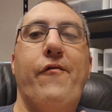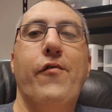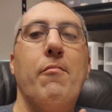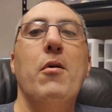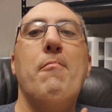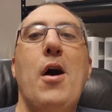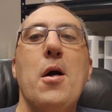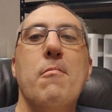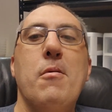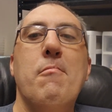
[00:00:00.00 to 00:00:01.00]
From the
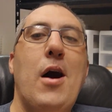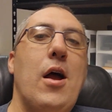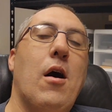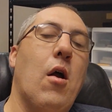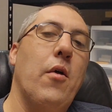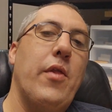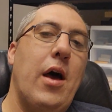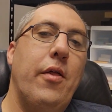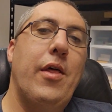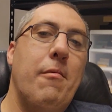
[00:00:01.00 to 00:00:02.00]
bottom of my heart,
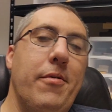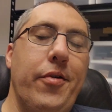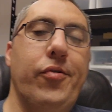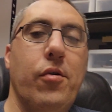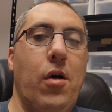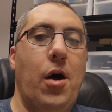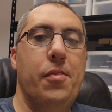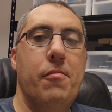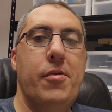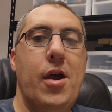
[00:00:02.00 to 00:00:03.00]
that, that means a lot
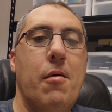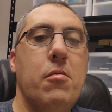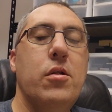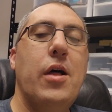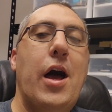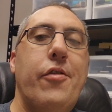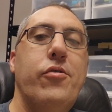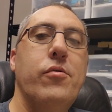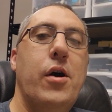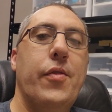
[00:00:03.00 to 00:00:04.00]
to me. I'm glad
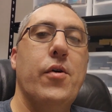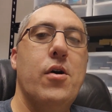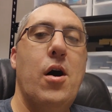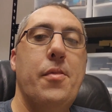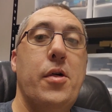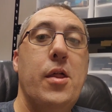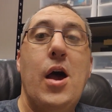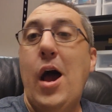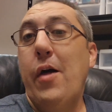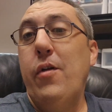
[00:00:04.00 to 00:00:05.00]
you like the content.
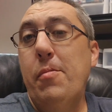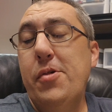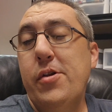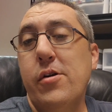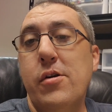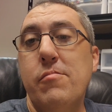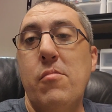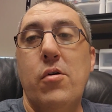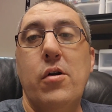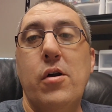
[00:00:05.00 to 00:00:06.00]
I'd love to hear
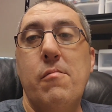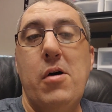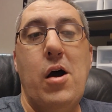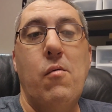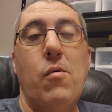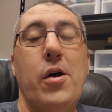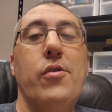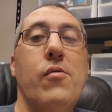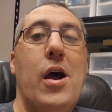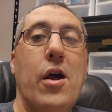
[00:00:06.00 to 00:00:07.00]
more about what
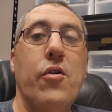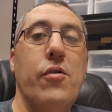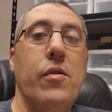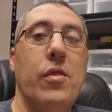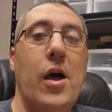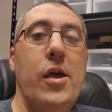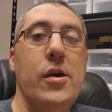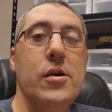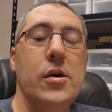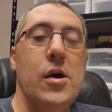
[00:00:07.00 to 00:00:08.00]
you actually
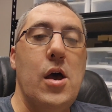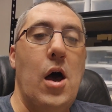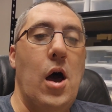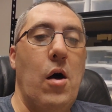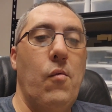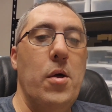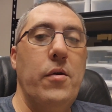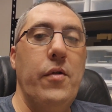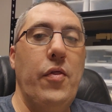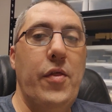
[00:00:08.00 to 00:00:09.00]
like. Uh, what
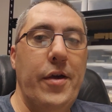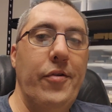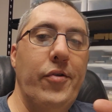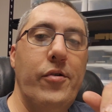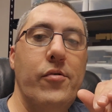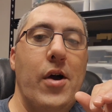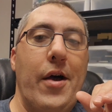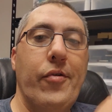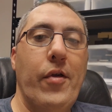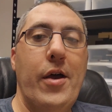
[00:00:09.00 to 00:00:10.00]
are the things that you
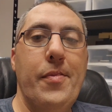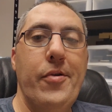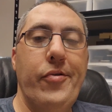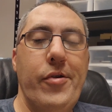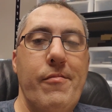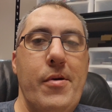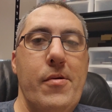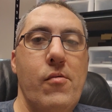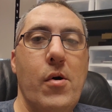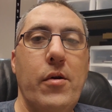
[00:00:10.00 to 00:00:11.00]
guys like to see me
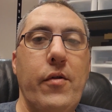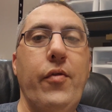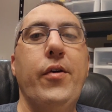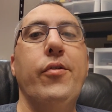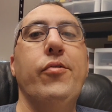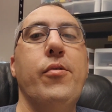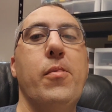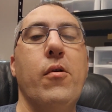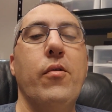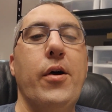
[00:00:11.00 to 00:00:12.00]
do? What are the things that you
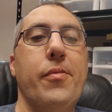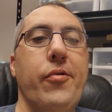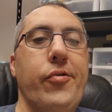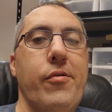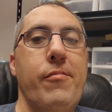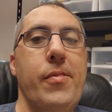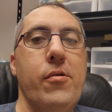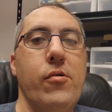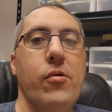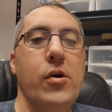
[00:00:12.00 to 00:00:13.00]
don't like to see me
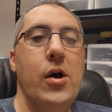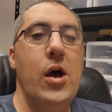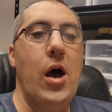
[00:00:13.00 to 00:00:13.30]
do?